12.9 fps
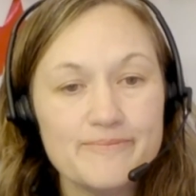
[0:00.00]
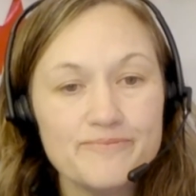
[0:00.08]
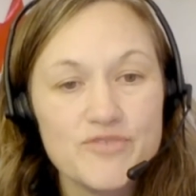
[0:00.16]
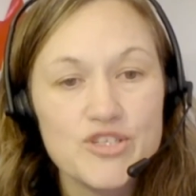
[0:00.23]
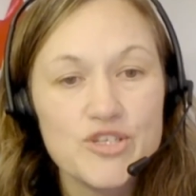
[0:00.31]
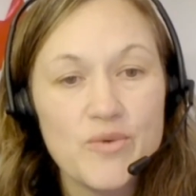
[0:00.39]

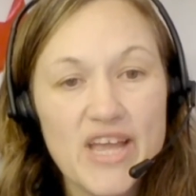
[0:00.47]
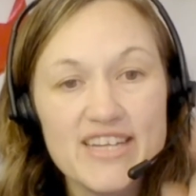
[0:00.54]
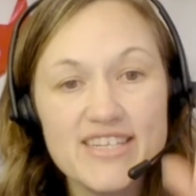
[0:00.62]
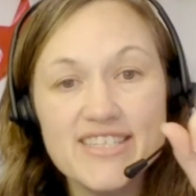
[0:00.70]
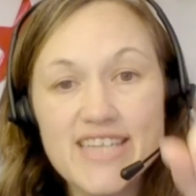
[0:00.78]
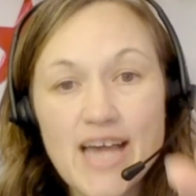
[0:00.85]
So we
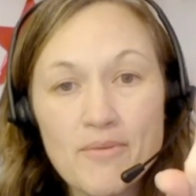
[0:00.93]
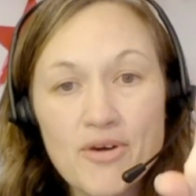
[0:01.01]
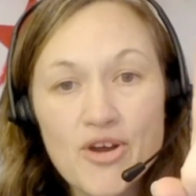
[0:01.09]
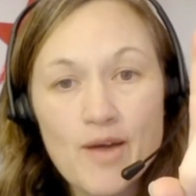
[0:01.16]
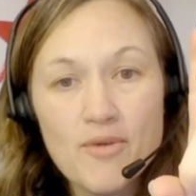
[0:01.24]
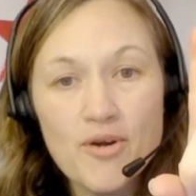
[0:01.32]
had demo
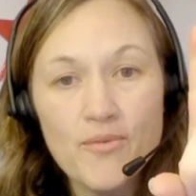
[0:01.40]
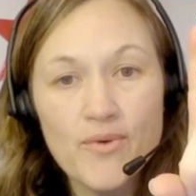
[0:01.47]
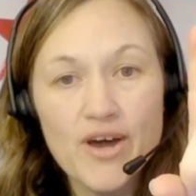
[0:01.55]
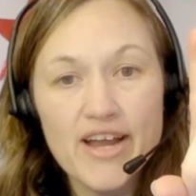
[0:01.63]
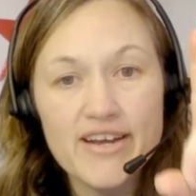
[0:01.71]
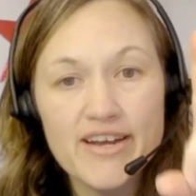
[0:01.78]
number
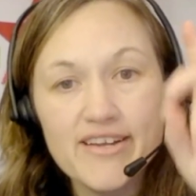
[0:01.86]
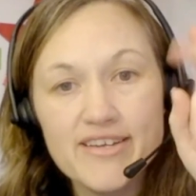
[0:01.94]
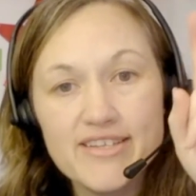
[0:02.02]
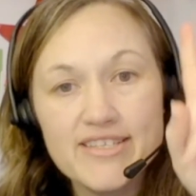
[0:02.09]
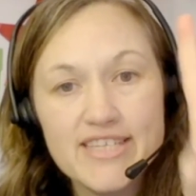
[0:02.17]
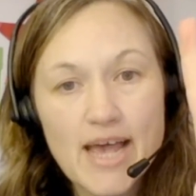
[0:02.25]
1,
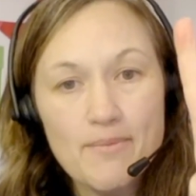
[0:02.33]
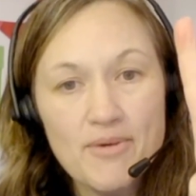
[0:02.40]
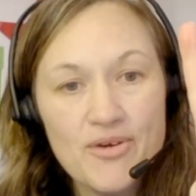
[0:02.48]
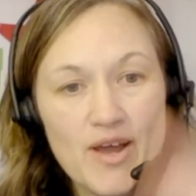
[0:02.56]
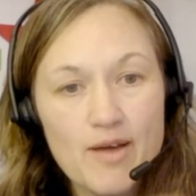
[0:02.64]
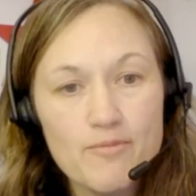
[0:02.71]

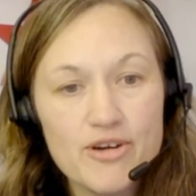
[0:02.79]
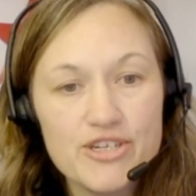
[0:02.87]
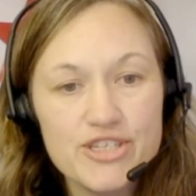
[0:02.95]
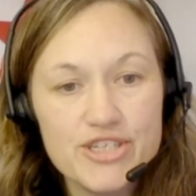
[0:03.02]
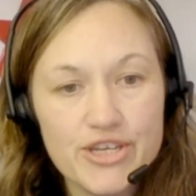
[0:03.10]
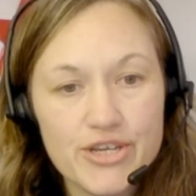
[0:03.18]
demo number
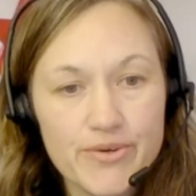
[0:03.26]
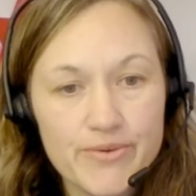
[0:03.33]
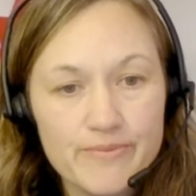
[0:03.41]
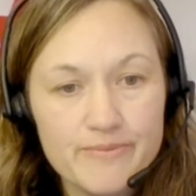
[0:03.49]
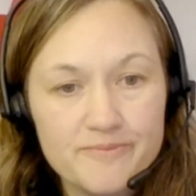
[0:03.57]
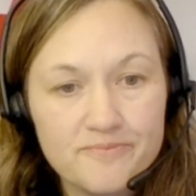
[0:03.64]

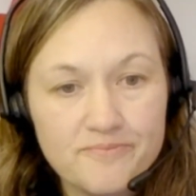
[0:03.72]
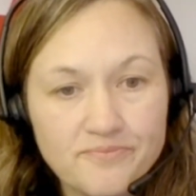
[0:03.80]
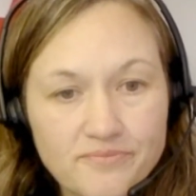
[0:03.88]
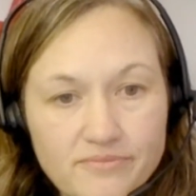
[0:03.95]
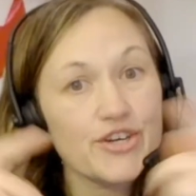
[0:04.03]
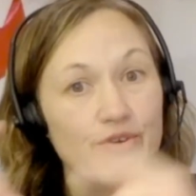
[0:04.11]
2,
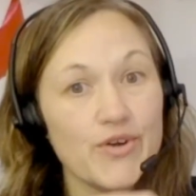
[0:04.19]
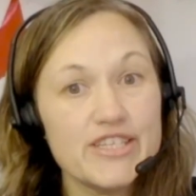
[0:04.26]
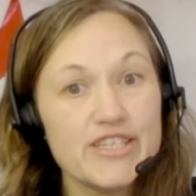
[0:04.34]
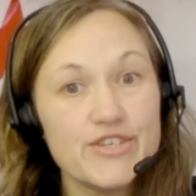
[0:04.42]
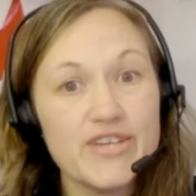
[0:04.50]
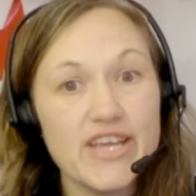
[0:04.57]
going
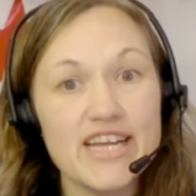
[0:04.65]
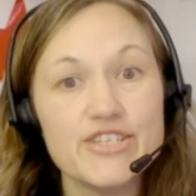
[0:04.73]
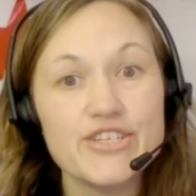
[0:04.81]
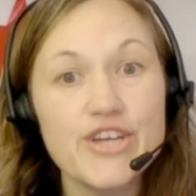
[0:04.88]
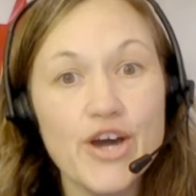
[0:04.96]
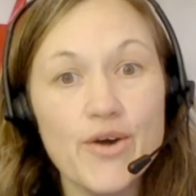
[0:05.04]
to get
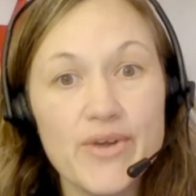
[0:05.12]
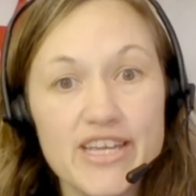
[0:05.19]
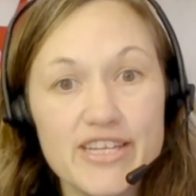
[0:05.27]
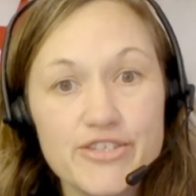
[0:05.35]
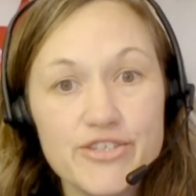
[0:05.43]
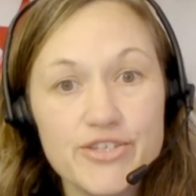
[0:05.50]
to go
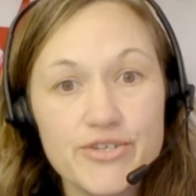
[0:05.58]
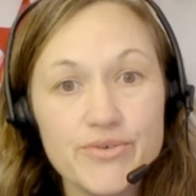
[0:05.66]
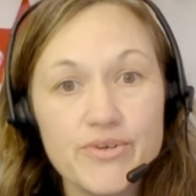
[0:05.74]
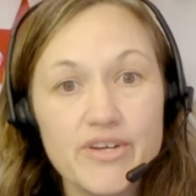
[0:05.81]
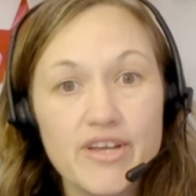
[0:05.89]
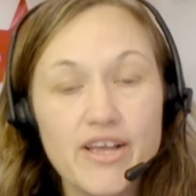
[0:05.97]

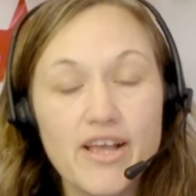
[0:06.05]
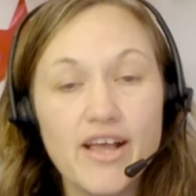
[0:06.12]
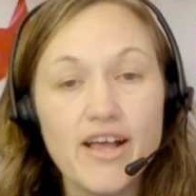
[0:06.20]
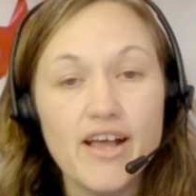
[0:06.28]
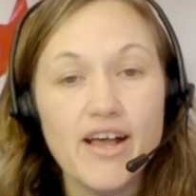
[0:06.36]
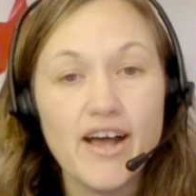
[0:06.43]
into
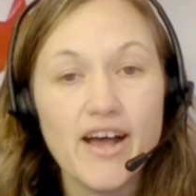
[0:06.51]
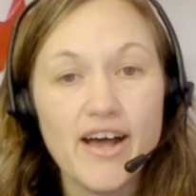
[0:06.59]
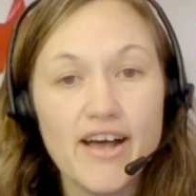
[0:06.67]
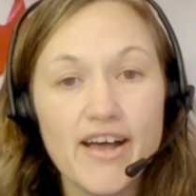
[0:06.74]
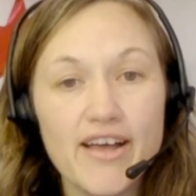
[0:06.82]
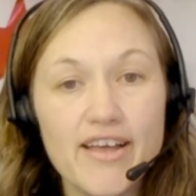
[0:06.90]

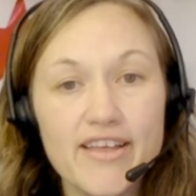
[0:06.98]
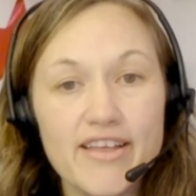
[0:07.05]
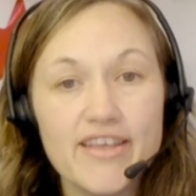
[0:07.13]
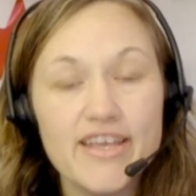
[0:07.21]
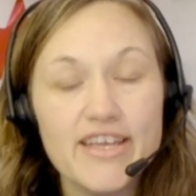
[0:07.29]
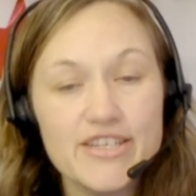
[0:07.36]

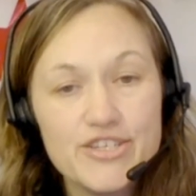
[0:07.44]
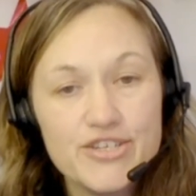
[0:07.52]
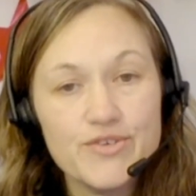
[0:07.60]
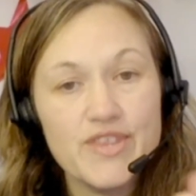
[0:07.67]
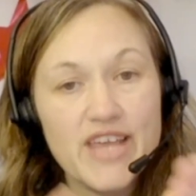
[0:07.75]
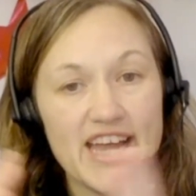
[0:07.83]

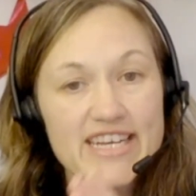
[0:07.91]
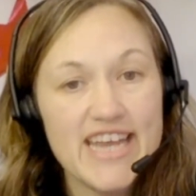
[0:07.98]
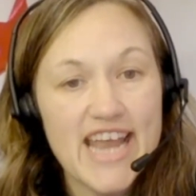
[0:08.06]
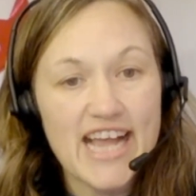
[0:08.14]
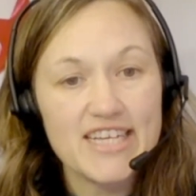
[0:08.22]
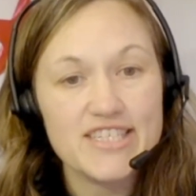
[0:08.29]
that
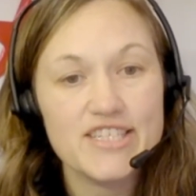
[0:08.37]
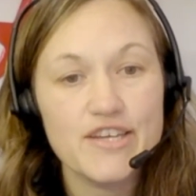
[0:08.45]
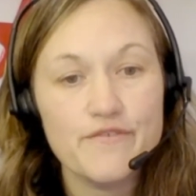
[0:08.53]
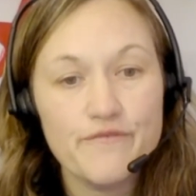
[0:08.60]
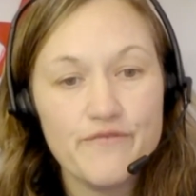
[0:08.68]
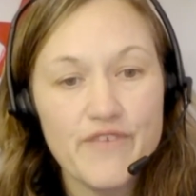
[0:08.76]
next
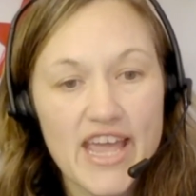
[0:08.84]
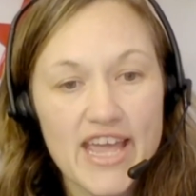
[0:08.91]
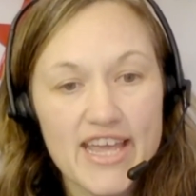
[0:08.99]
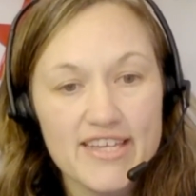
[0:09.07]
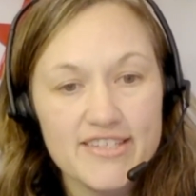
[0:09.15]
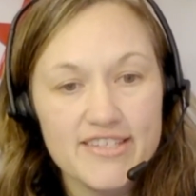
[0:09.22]

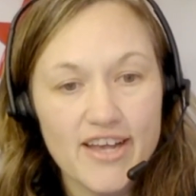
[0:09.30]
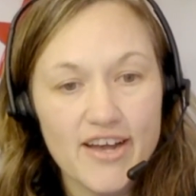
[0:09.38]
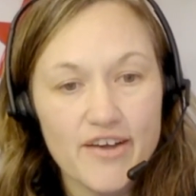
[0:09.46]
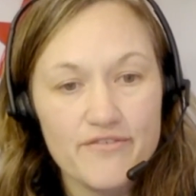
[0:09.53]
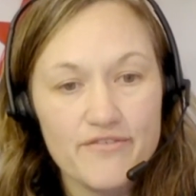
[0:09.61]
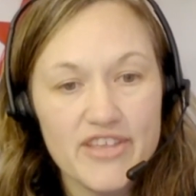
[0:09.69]
phase
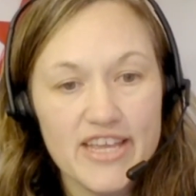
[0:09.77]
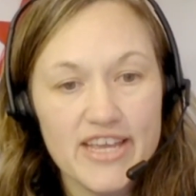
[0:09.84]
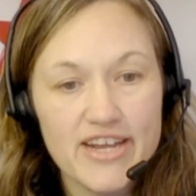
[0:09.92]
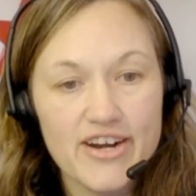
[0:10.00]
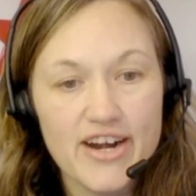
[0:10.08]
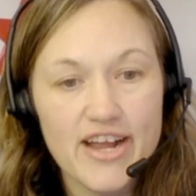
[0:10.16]
of the
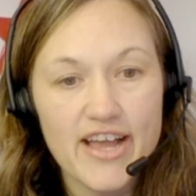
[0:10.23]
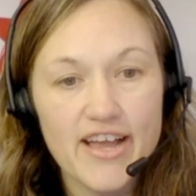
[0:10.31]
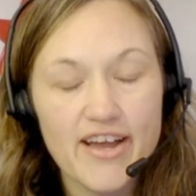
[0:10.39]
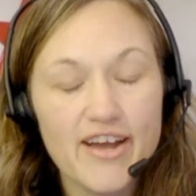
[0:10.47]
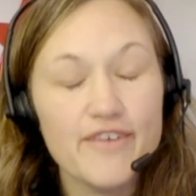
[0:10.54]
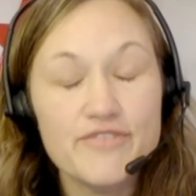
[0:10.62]

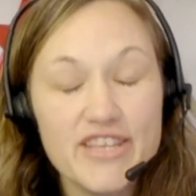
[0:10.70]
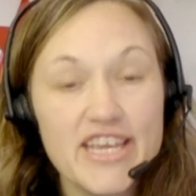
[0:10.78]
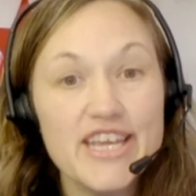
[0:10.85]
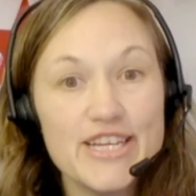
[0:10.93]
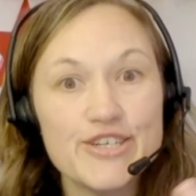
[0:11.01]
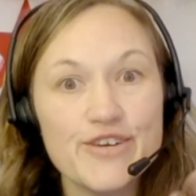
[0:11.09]

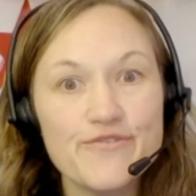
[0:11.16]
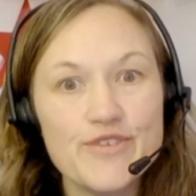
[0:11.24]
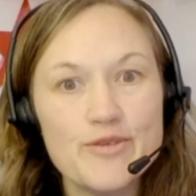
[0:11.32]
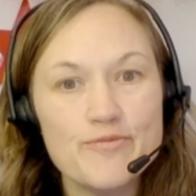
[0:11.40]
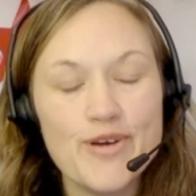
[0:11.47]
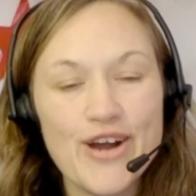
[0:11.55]

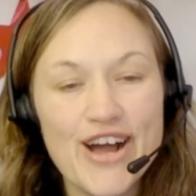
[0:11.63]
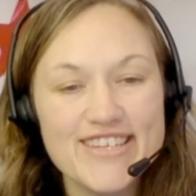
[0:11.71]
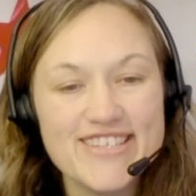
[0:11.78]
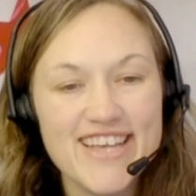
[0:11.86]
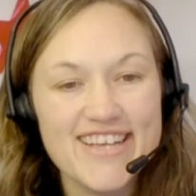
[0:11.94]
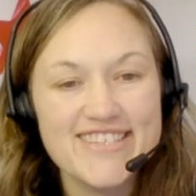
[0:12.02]
interview
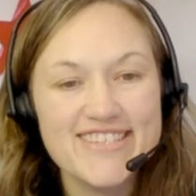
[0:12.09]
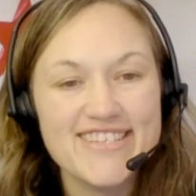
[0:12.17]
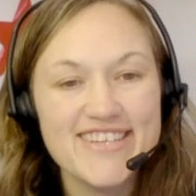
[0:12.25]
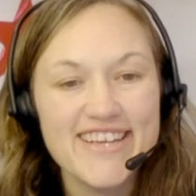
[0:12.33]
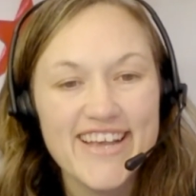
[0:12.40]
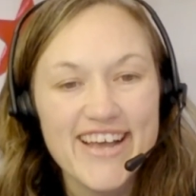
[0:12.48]
process,
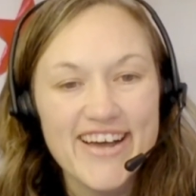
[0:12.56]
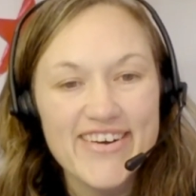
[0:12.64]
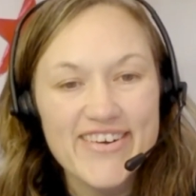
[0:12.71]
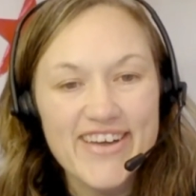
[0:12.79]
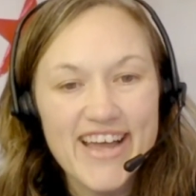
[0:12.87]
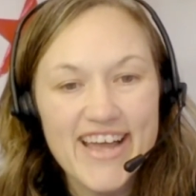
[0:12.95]

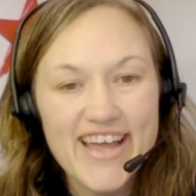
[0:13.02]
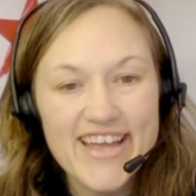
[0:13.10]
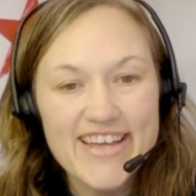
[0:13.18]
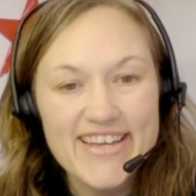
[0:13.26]
okay?